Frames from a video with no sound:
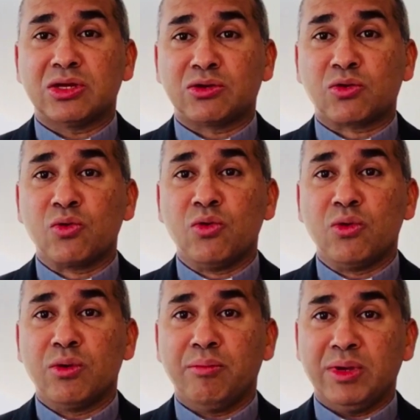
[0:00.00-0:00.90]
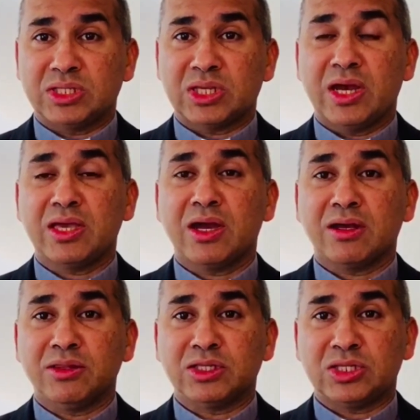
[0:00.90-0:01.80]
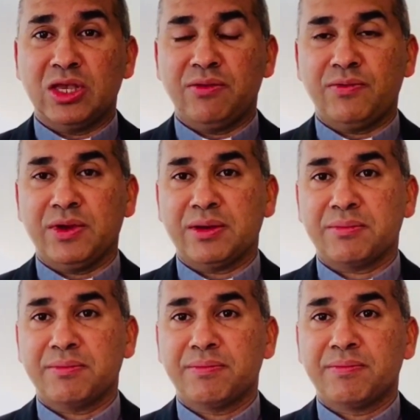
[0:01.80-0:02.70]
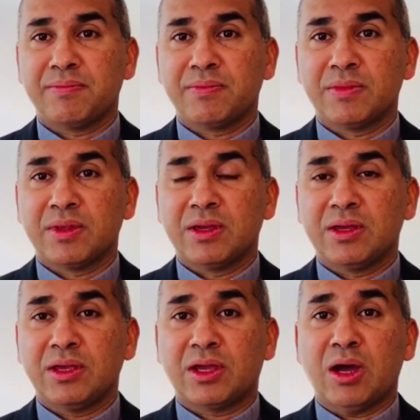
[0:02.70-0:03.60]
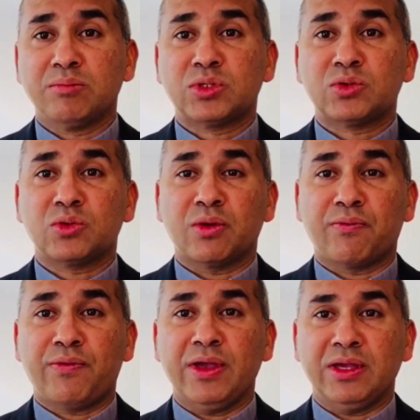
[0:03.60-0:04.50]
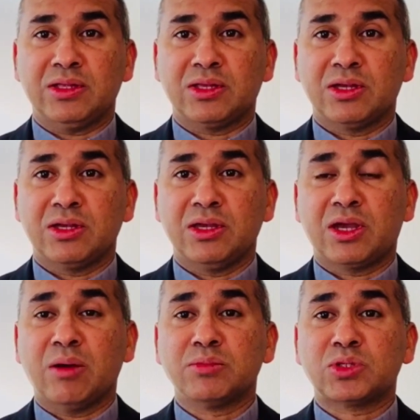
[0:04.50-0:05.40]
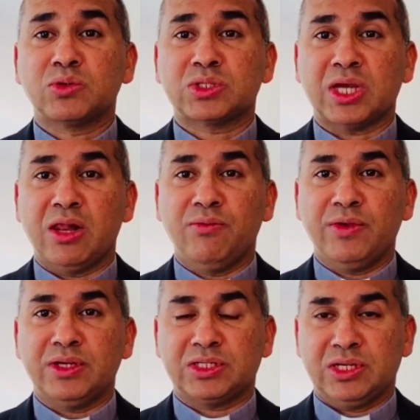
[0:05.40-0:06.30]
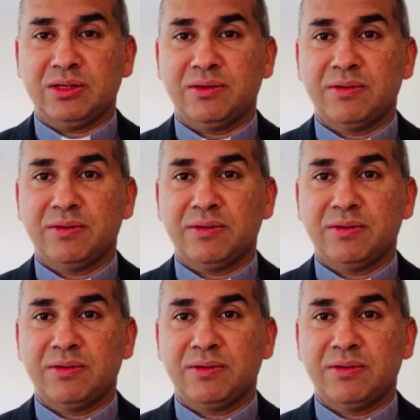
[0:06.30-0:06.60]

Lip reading: the true Messiah, the Savior. He comes to the faith. He comes to salvation.